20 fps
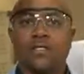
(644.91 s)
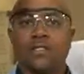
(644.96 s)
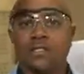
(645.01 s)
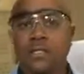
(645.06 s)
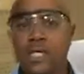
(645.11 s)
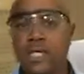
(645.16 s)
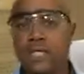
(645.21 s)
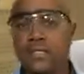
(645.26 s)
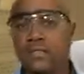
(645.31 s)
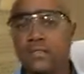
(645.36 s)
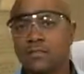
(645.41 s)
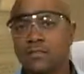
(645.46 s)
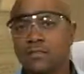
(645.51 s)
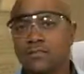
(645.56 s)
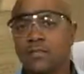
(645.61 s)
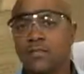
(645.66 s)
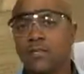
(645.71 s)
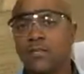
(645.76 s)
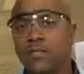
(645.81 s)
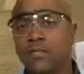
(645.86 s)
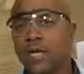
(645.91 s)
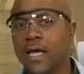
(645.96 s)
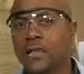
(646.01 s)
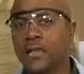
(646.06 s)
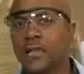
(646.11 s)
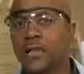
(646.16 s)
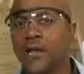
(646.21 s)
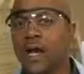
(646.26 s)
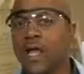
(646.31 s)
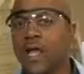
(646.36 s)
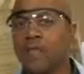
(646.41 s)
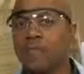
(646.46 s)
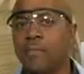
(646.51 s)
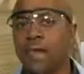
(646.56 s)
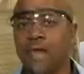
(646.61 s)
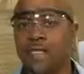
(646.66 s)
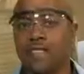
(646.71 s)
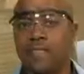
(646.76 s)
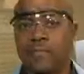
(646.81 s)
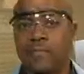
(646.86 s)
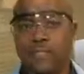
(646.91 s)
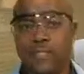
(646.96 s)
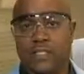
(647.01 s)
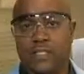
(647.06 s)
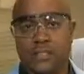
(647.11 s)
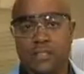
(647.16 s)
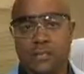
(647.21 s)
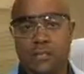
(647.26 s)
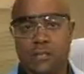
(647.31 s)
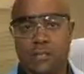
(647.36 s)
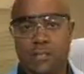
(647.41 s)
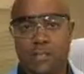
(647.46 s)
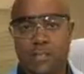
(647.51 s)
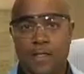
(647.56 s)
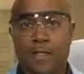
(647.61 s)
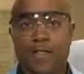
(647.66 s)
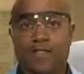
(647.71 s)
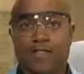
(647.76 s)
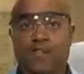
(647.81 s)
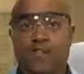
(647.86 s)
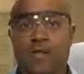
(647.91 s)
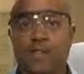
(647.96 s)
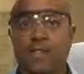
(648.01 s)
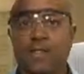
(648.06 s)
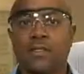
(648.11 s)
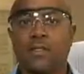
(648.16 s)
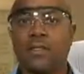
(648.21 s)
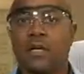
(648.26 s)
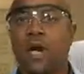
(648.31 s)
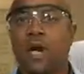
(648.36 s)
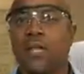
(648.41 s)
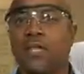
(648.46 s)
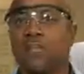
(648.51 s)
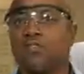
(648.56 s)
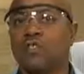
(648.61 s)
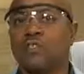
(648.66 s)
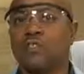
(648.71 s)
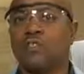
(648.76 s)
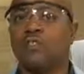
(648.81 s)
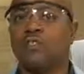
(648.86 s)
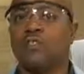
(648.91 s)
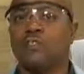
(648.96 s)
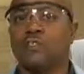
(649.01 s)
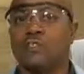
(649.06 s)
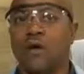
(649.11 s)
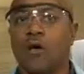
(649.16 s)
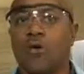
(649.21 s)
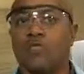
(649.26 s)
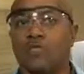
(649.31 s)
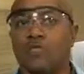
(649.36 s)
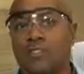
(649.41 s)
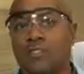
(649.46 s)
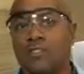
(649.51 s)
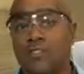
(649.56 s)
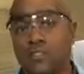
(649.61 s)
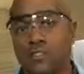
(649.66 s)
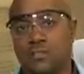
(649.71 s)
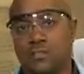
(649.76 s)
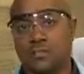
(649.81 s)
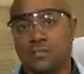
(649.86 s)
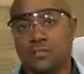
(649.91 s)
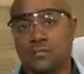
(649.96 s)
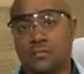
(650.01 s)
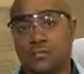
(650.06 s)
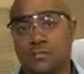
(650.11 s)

Next, look at the column activity. Trimming the column usually solves this issue.